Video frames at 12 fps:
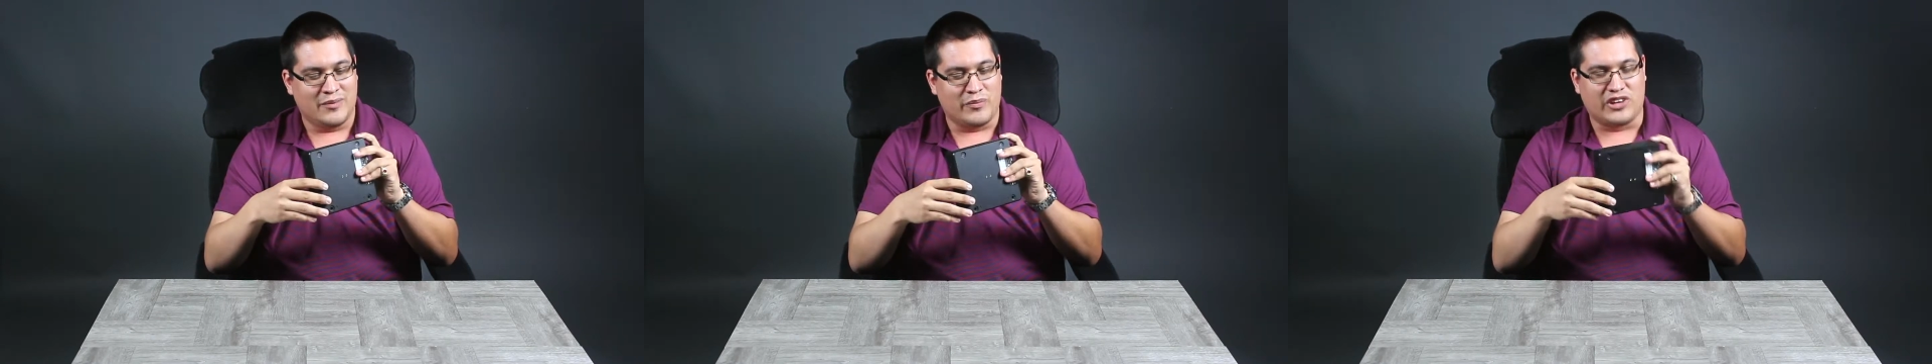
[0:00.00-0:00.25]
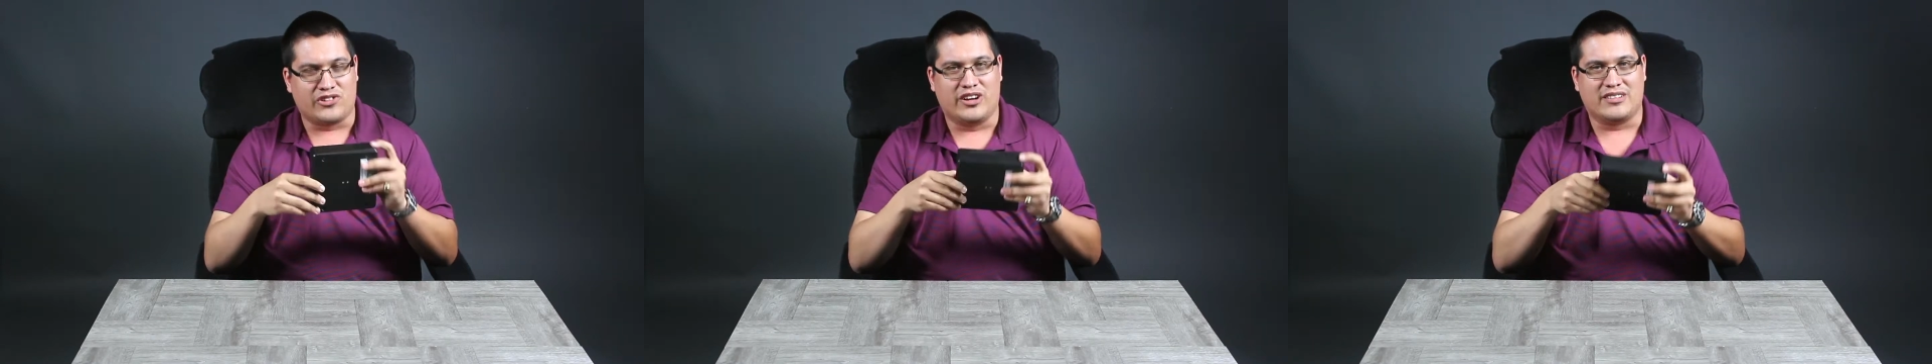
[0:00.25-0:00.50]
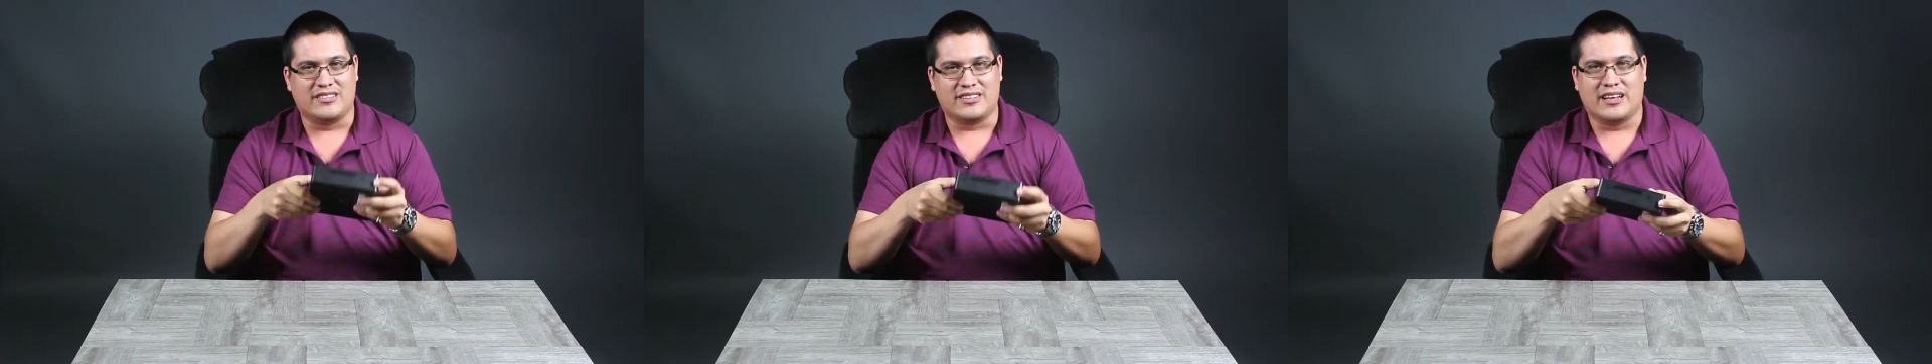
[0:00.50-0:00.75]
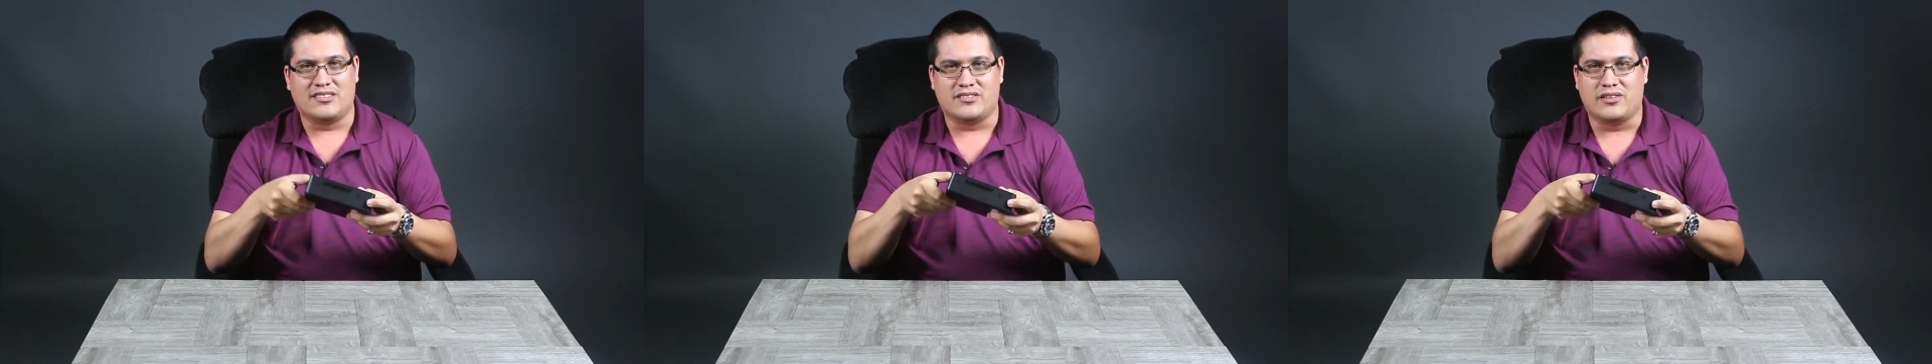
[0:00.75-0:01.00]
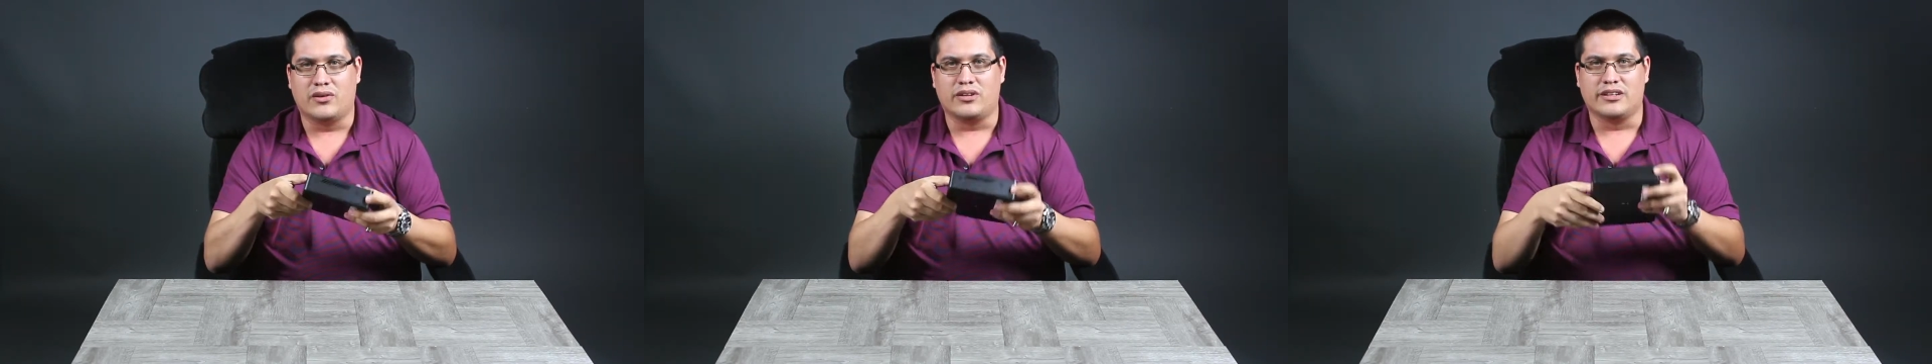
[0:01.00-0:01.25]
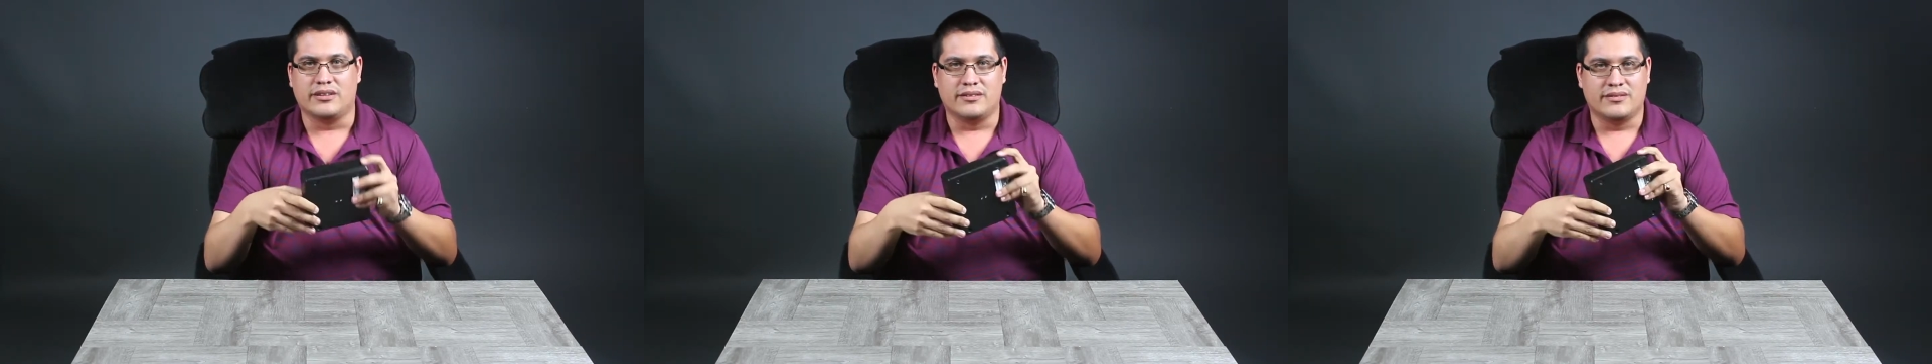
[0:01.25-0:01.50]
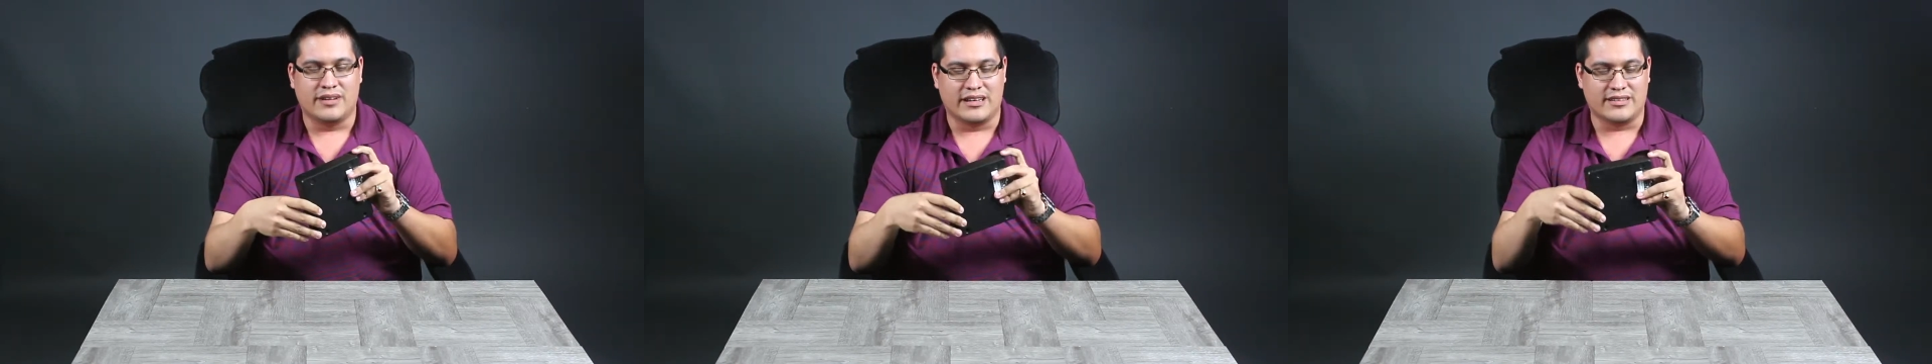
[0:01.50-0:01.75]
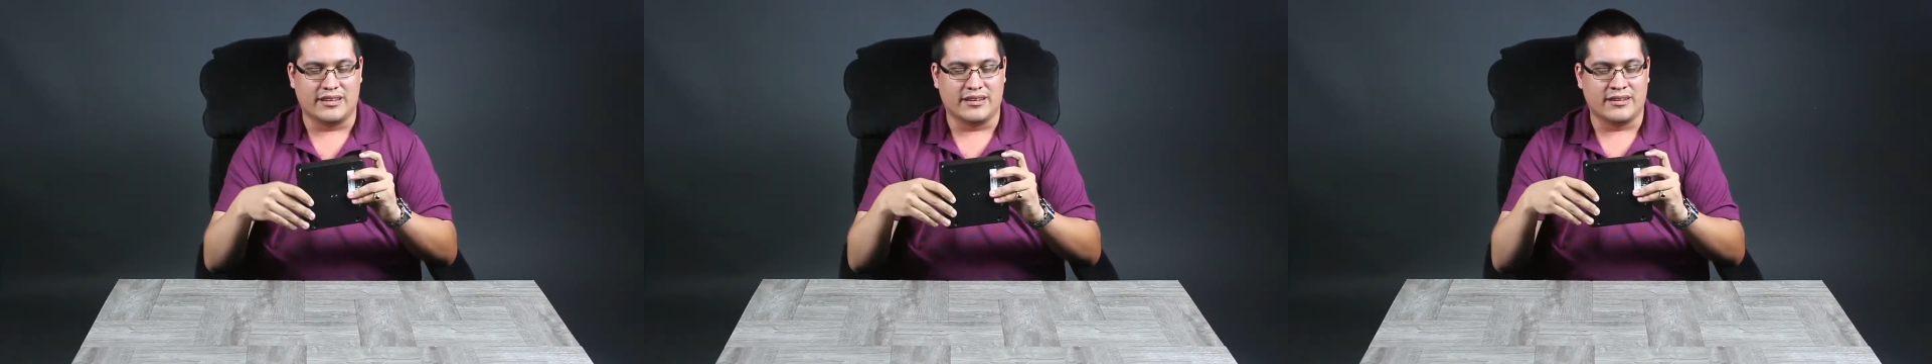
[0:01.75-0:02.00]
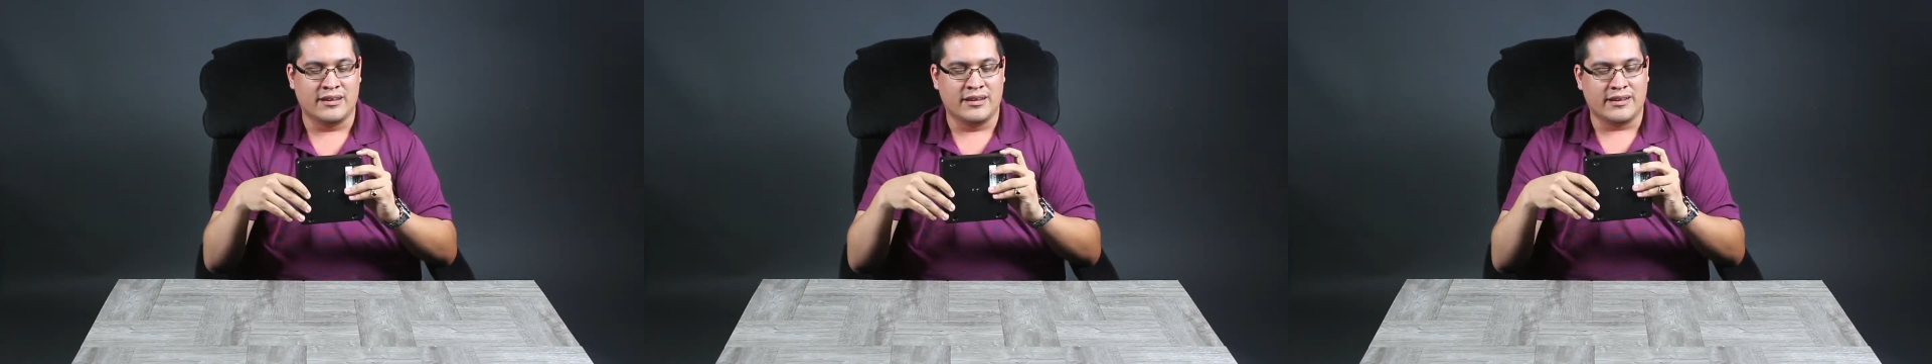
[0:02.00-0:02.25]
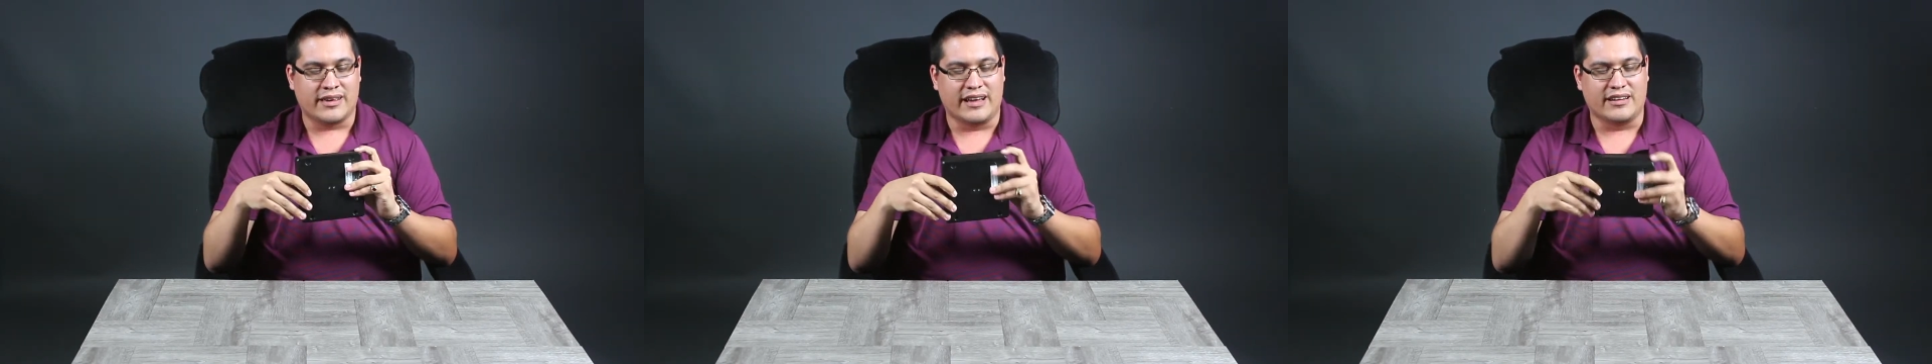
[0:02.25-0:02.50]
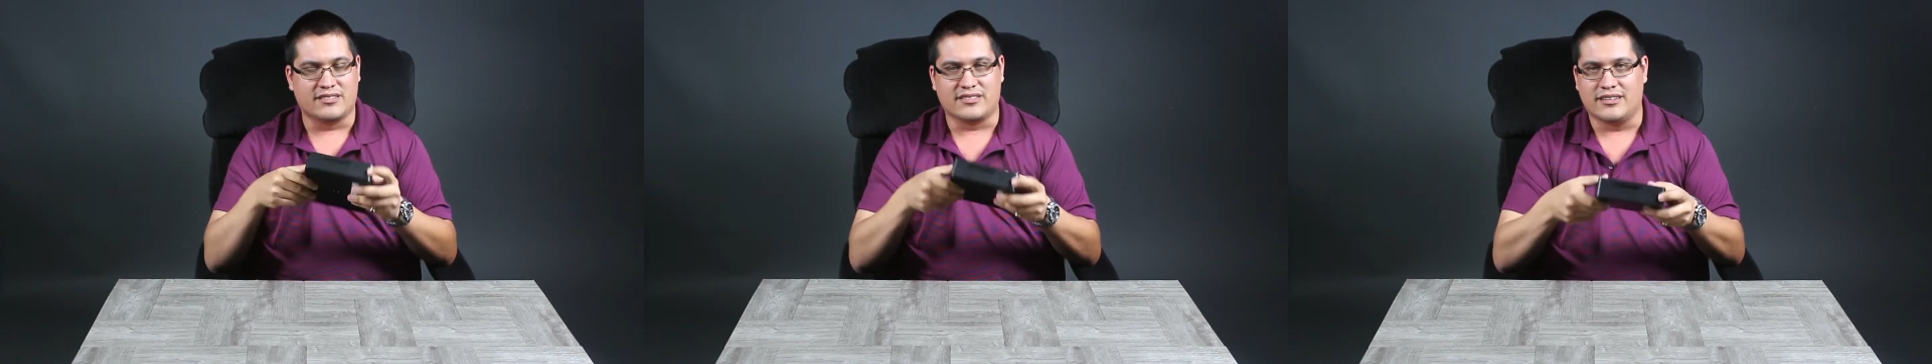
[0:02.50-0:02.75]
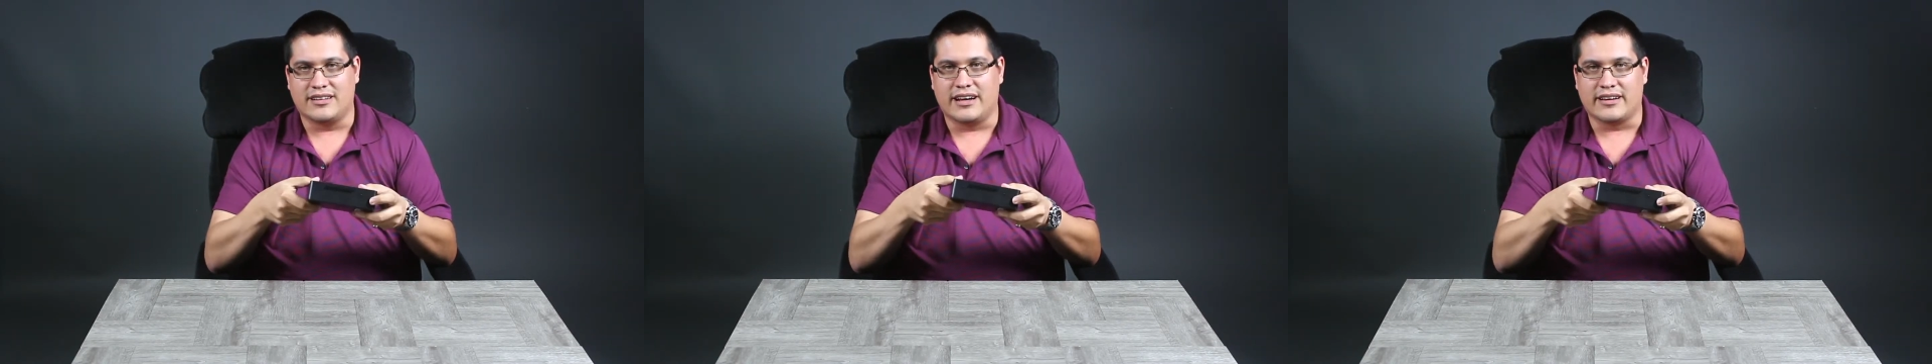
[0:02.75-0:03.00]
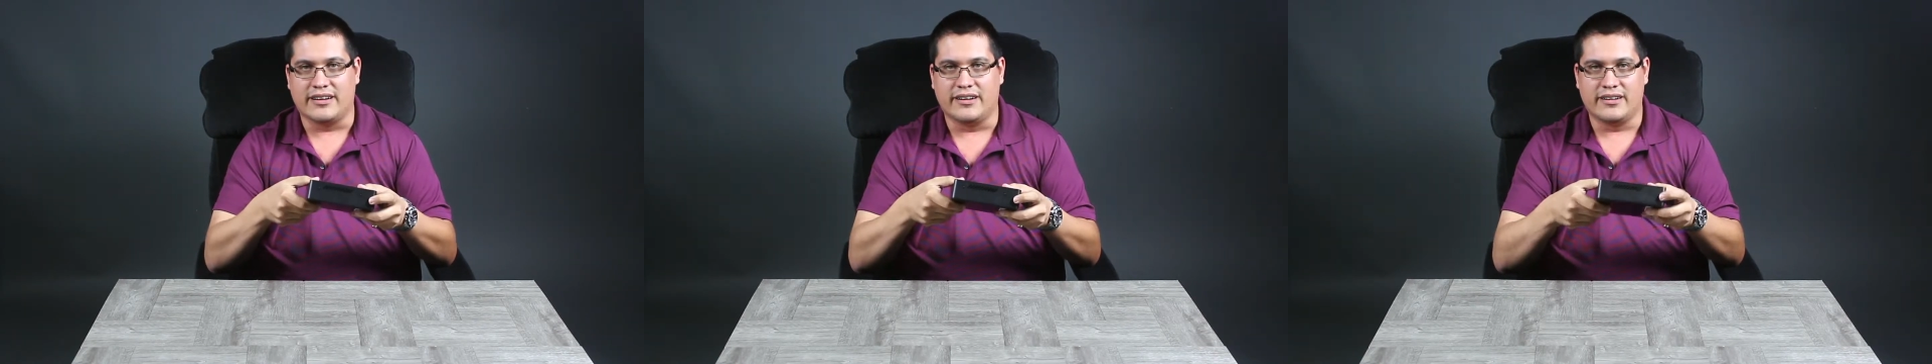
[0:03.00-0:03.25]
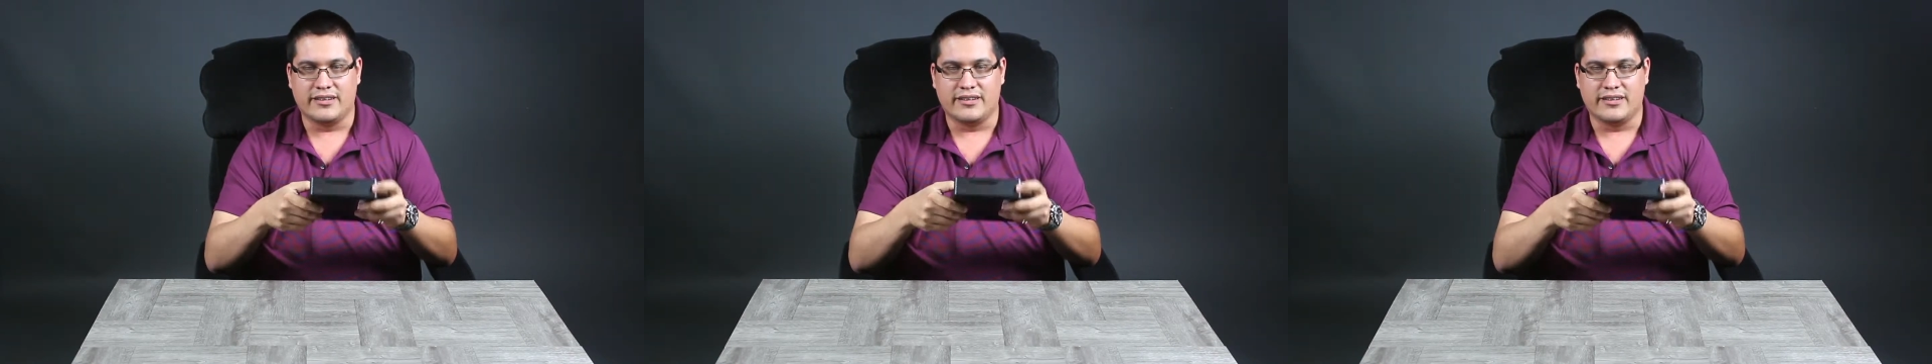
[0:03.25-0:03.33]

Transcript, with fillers: make sure it doesn't get stolen, it has a Kennington lock here.